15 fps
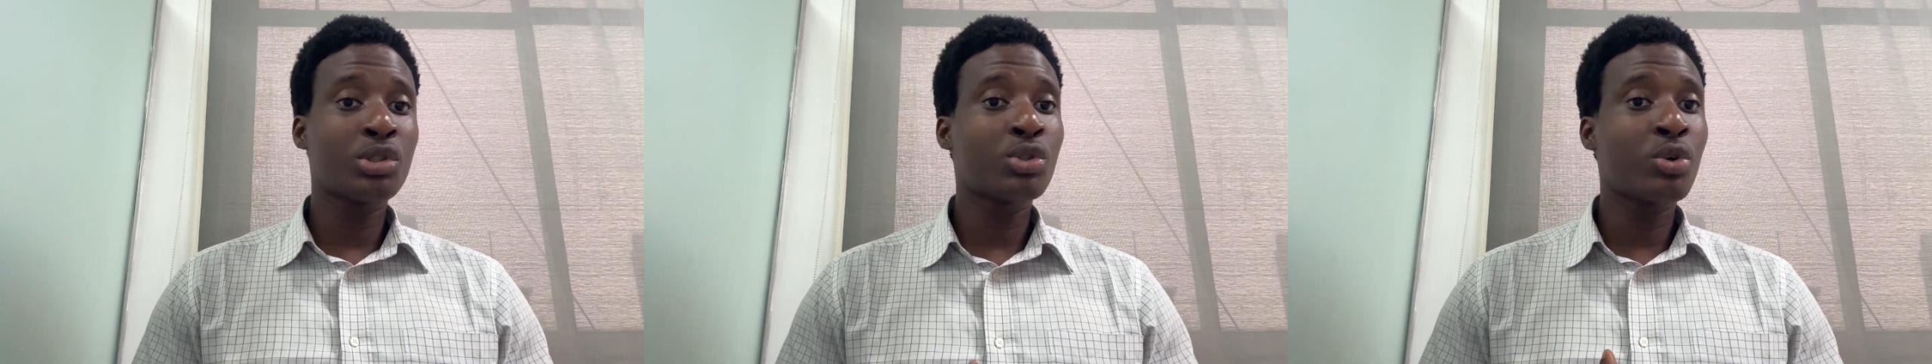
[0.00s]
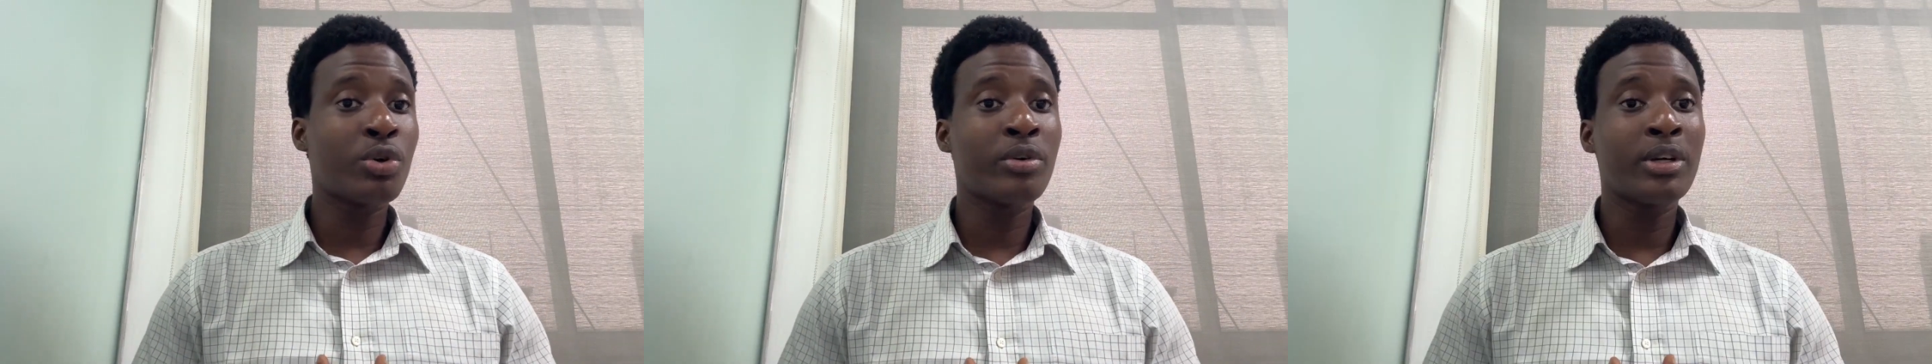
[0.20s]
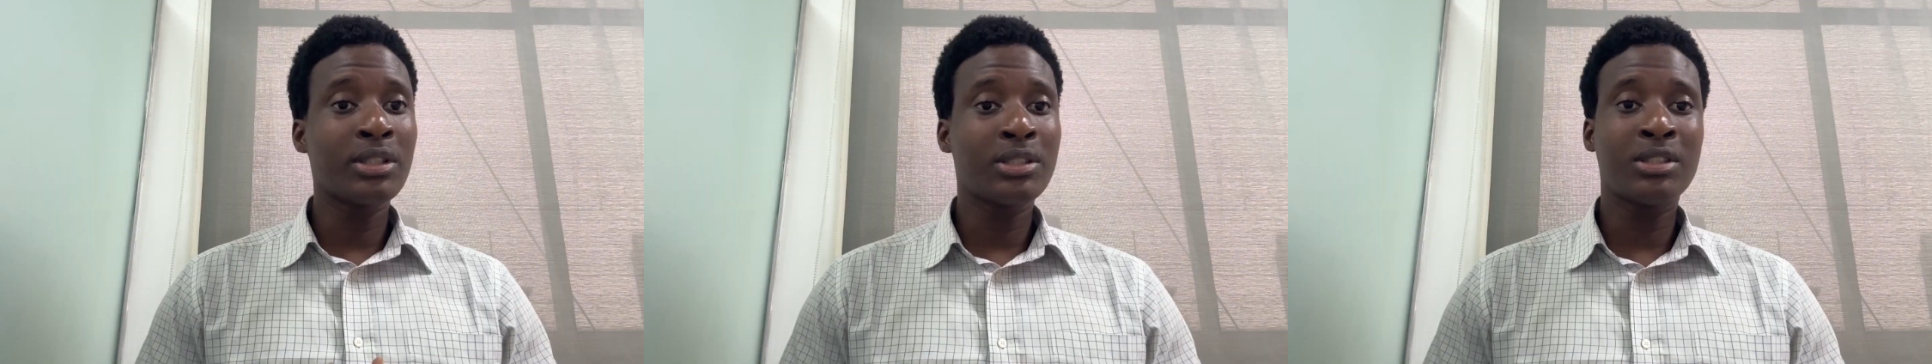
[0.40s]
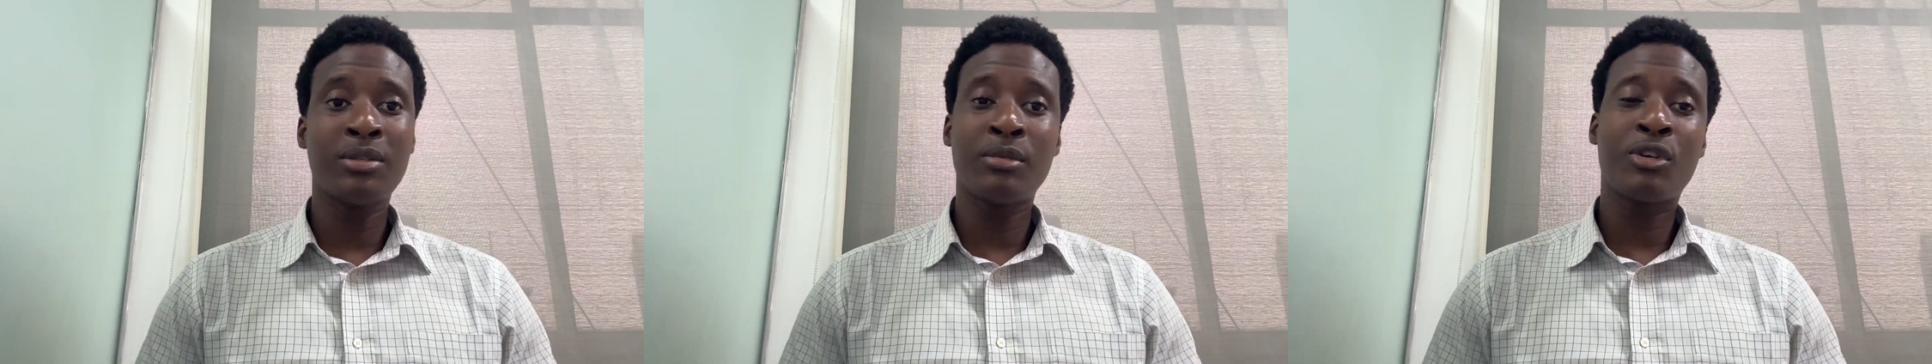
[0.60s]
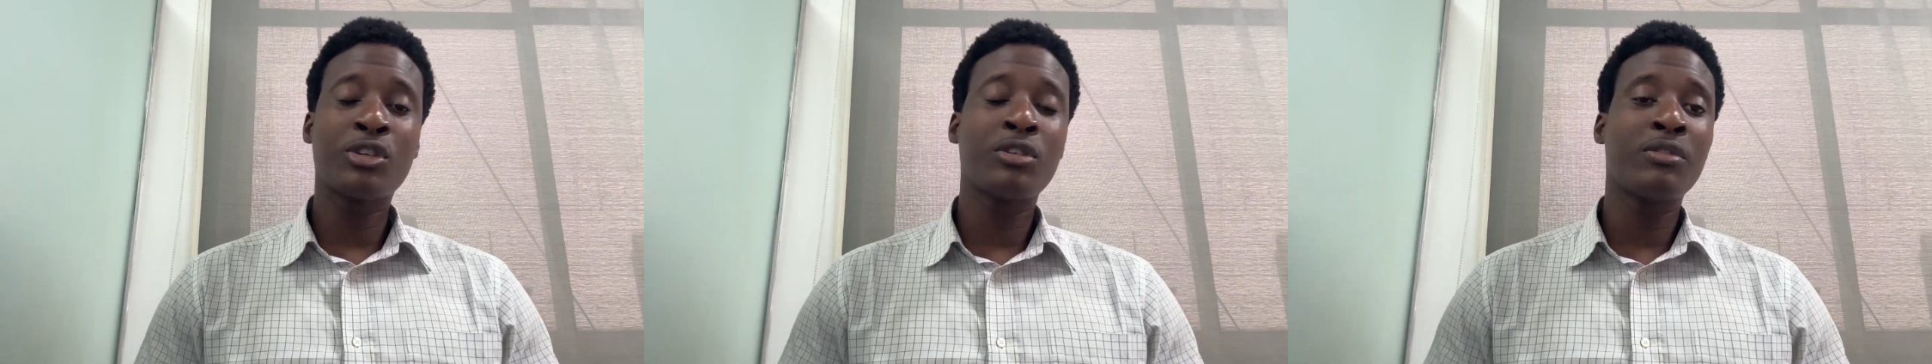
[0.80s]
currency
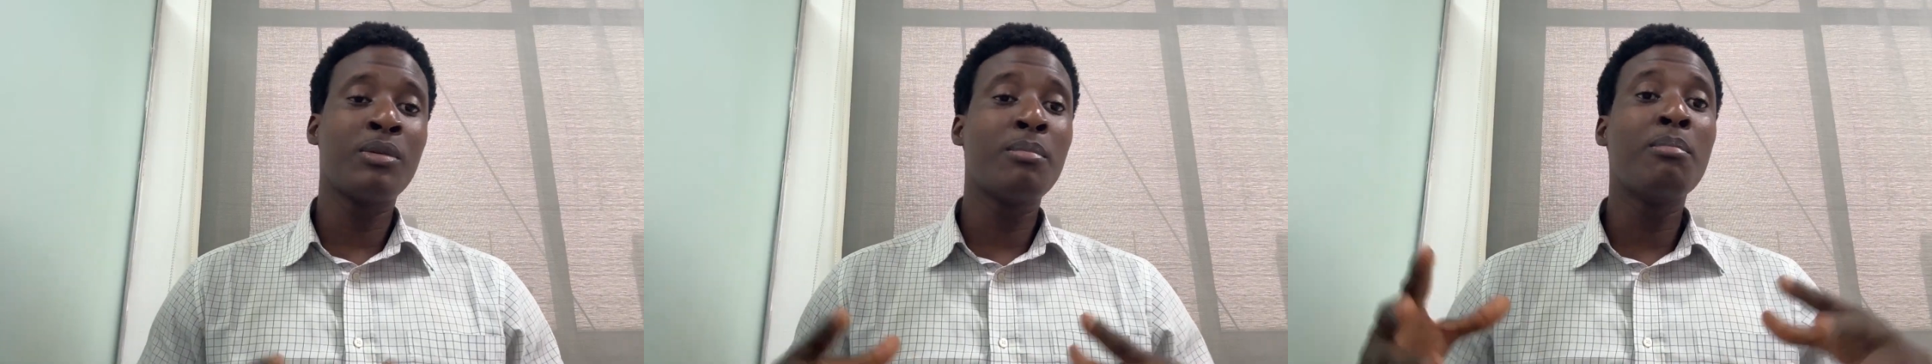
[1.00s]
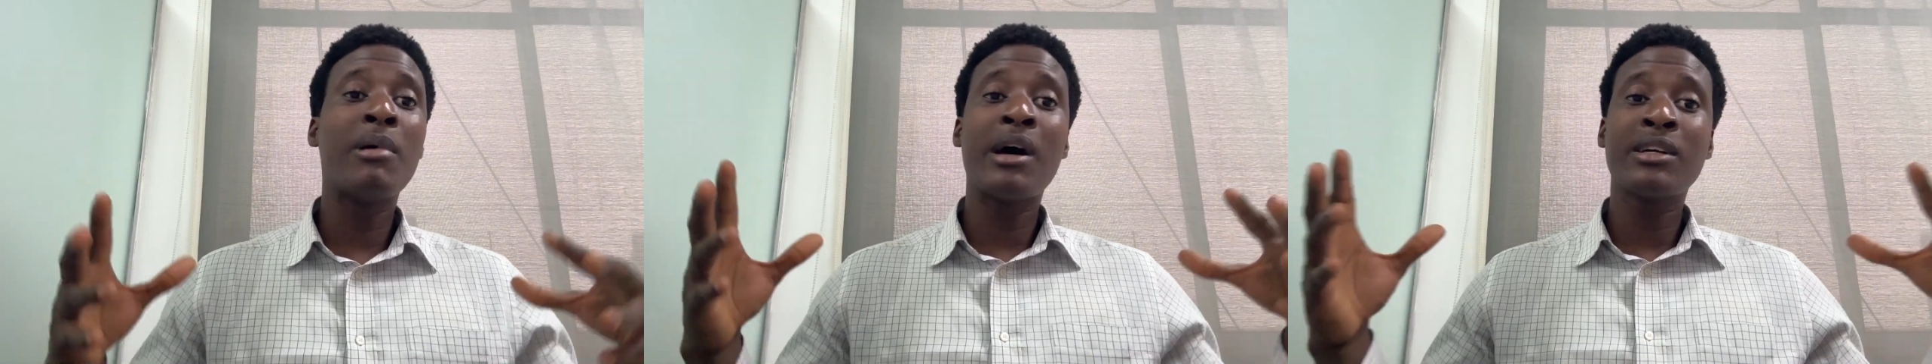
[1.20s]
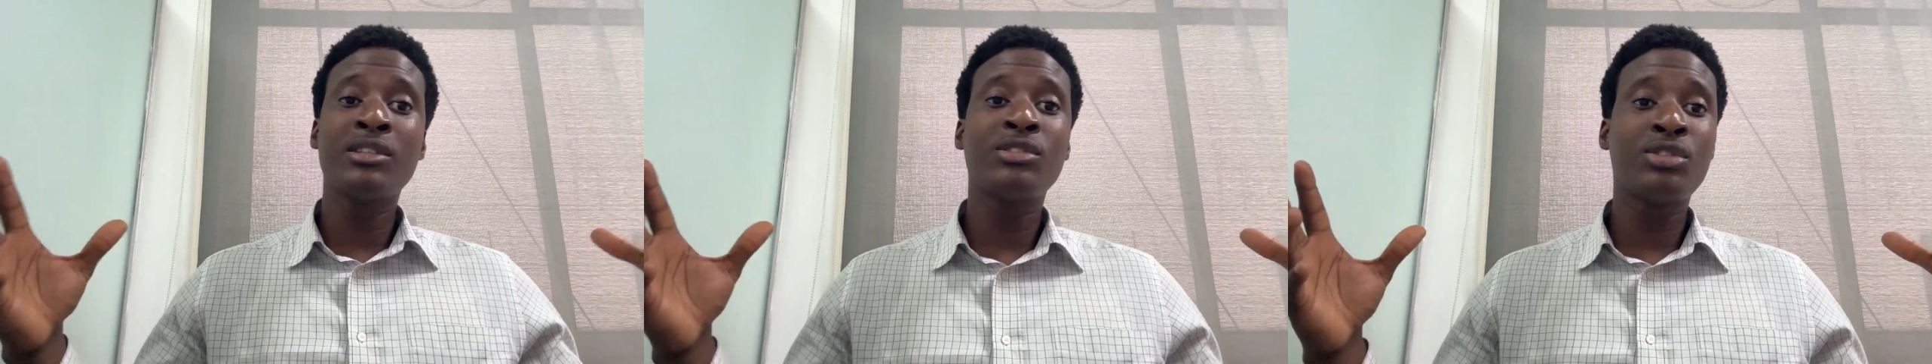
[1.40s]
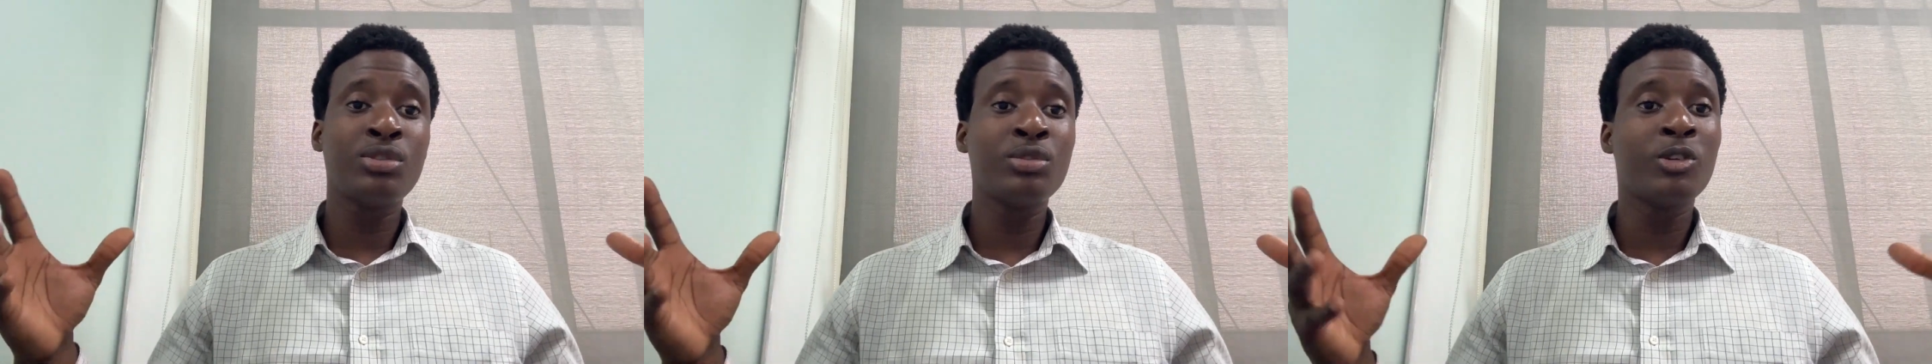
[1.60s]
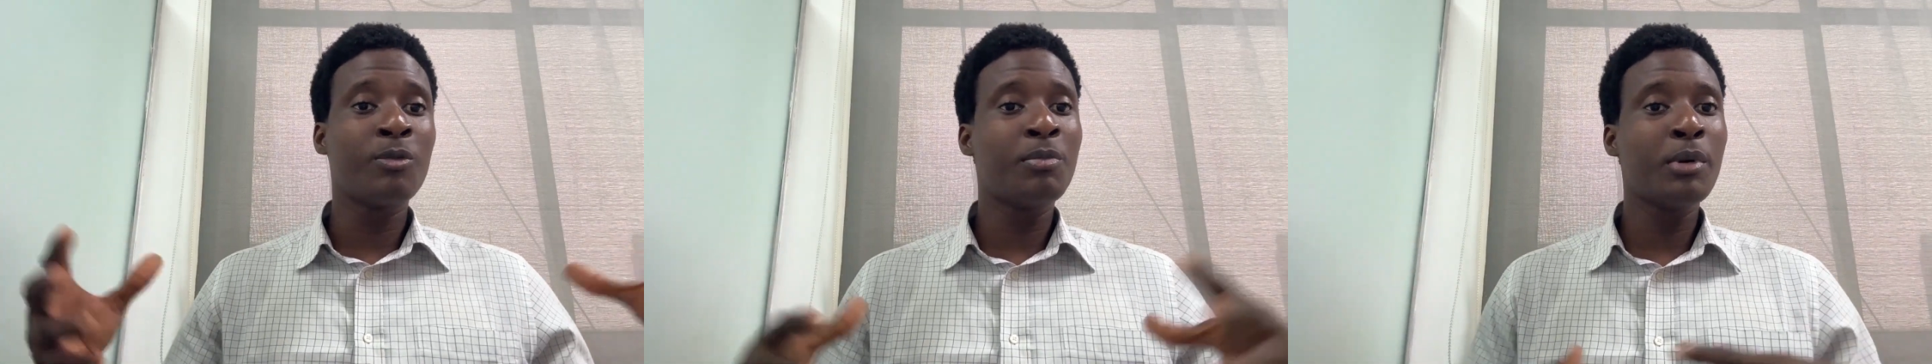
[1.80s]
because of the magnitude
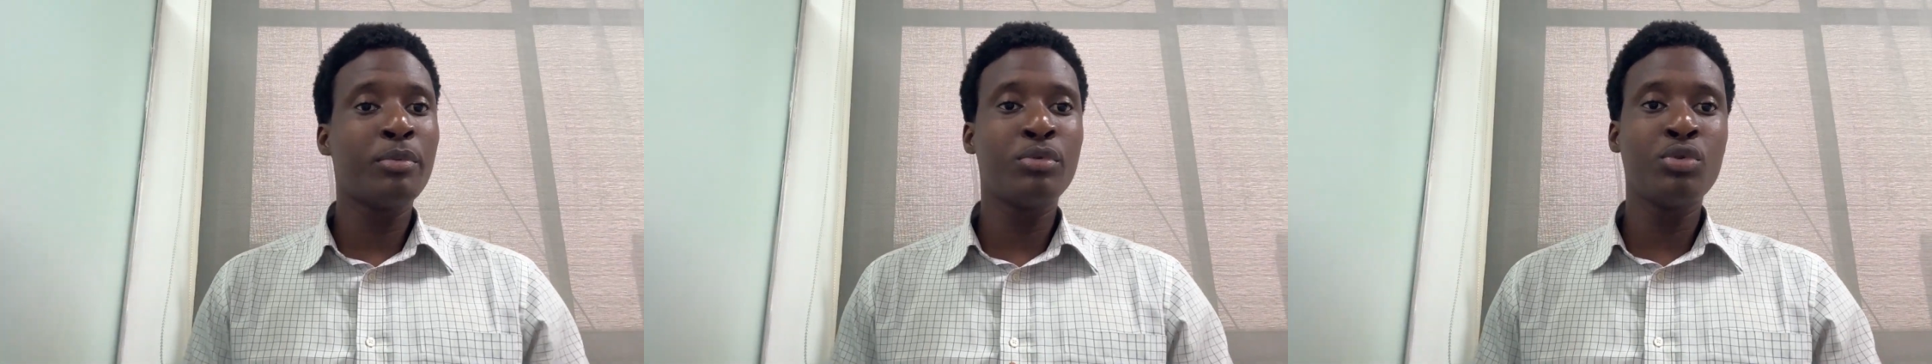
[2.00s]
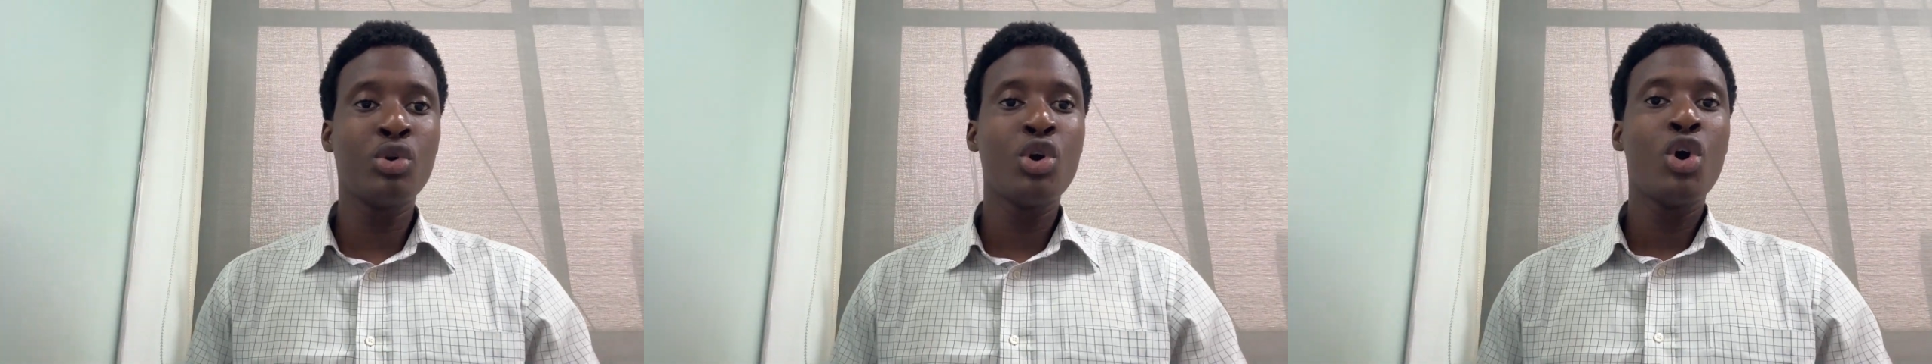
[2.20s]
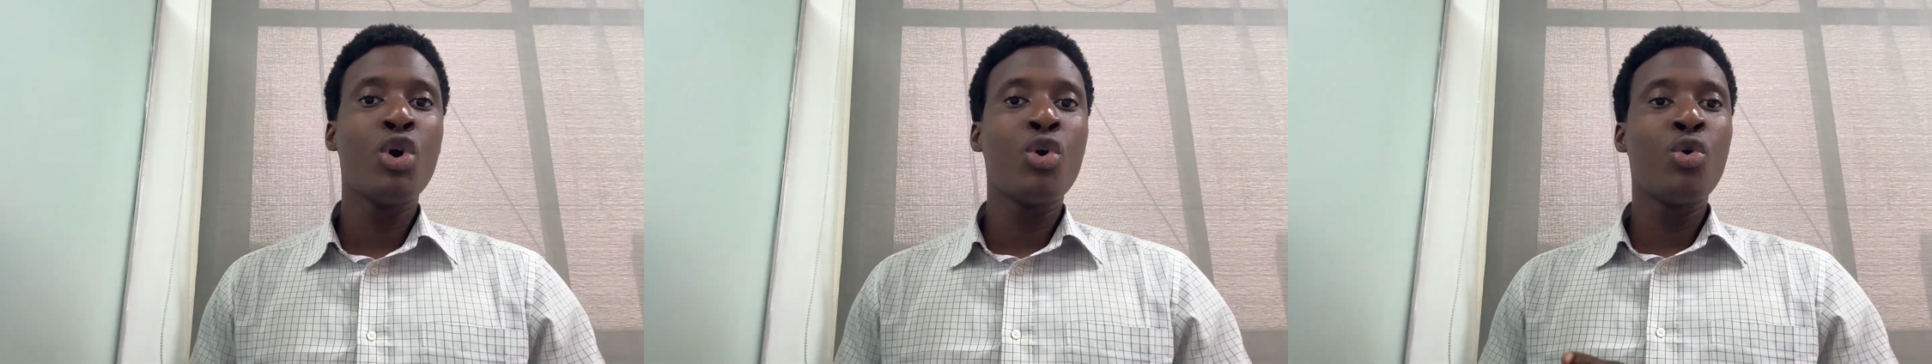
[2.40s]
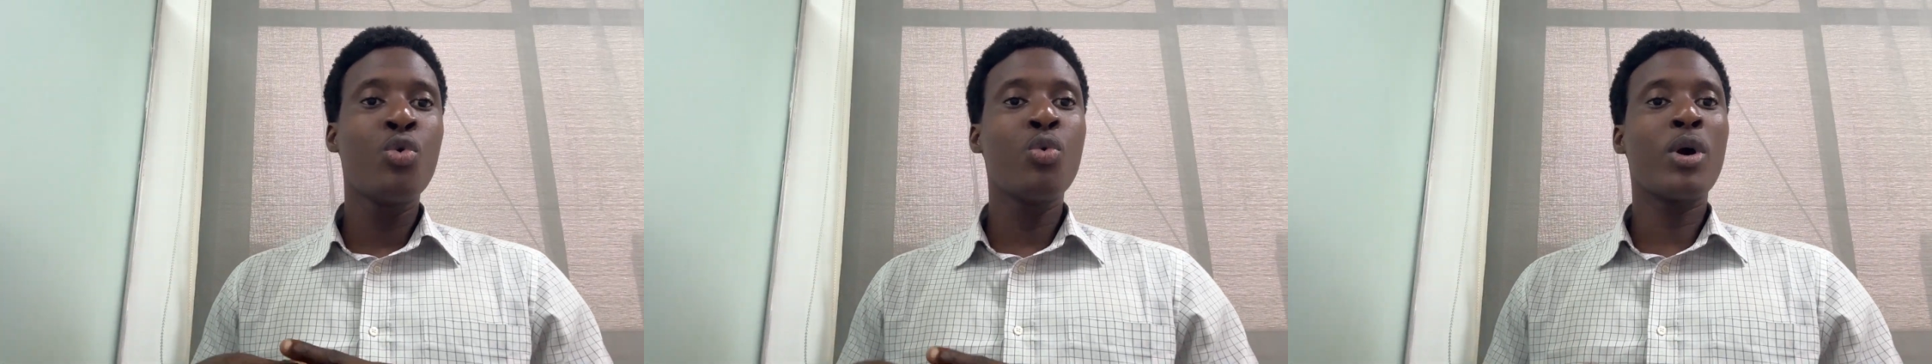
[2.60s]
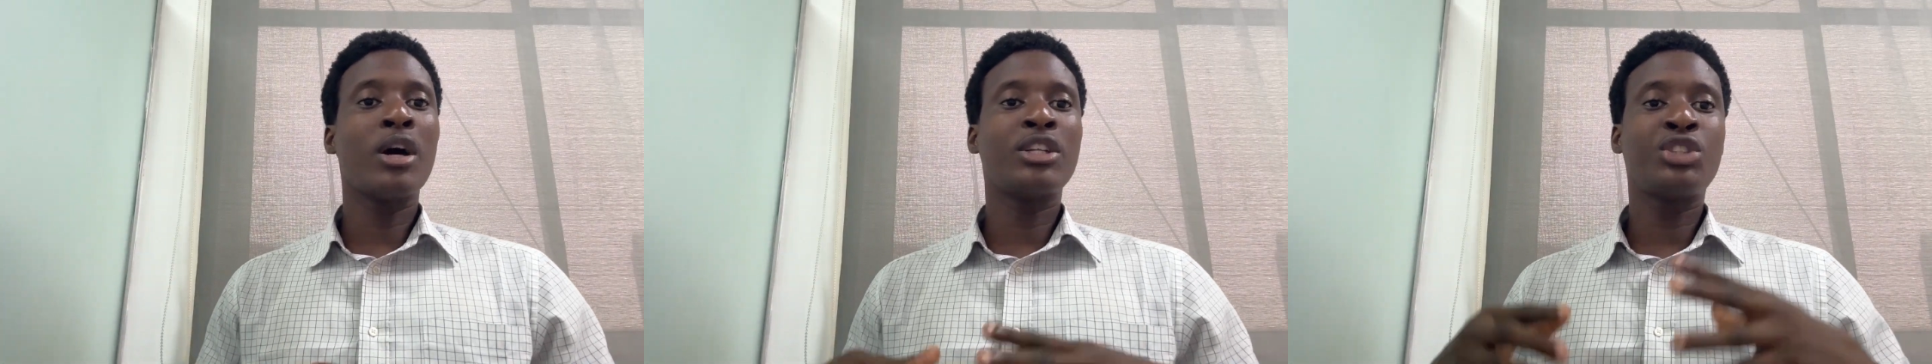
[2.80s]
of people
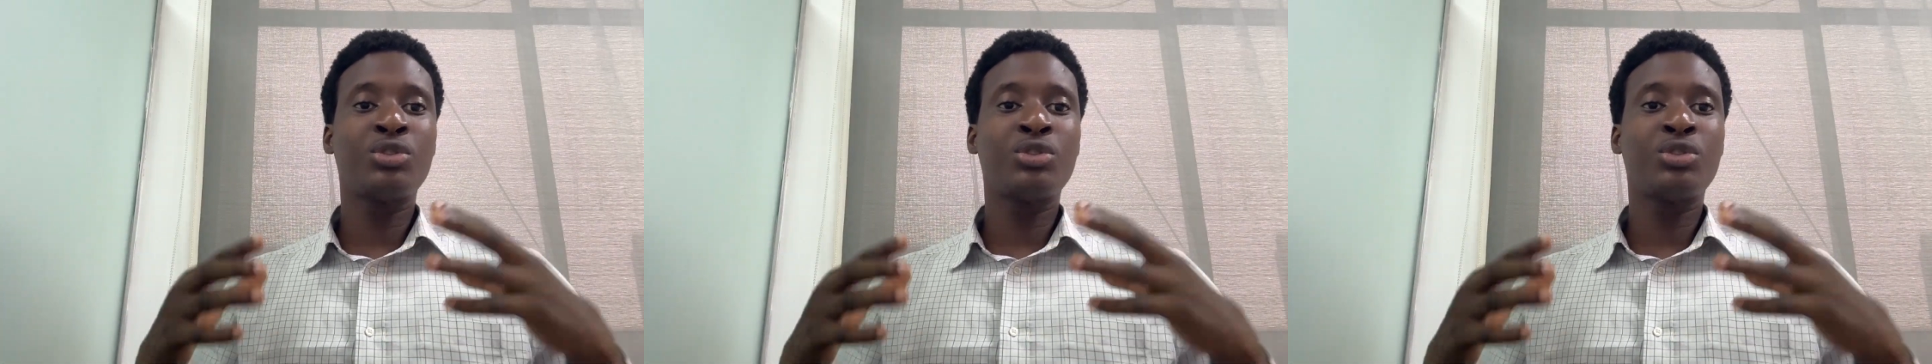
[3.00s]
who are